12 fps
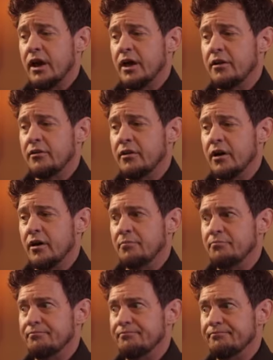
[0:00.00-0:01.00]
and
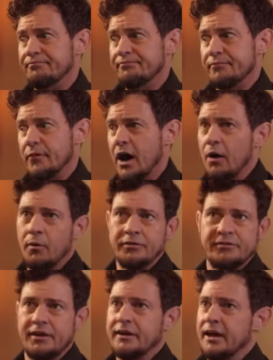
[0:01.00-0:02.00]
I
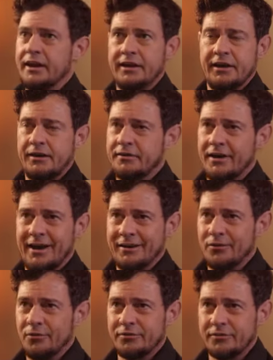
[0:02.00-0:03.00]
wasn't getting any
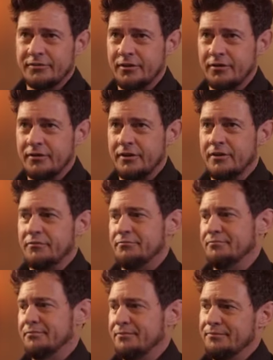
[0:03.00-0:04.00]
diagnosis other
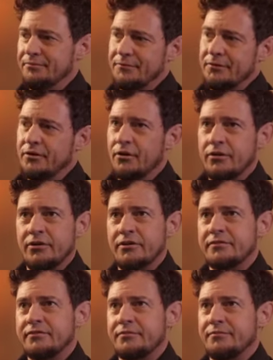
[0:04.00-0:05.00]
than, oh, you're
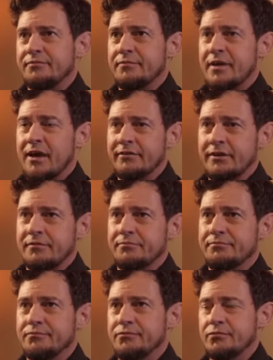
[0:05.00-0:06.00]
just
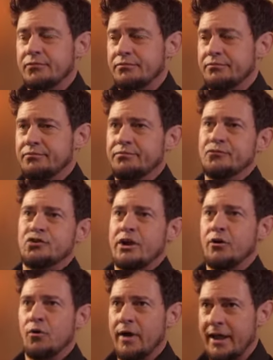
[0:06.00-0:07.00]
having
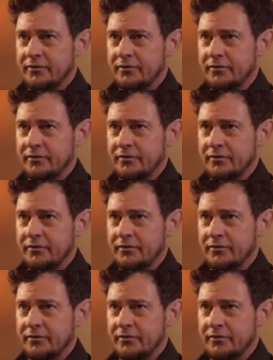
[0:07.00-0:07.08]
general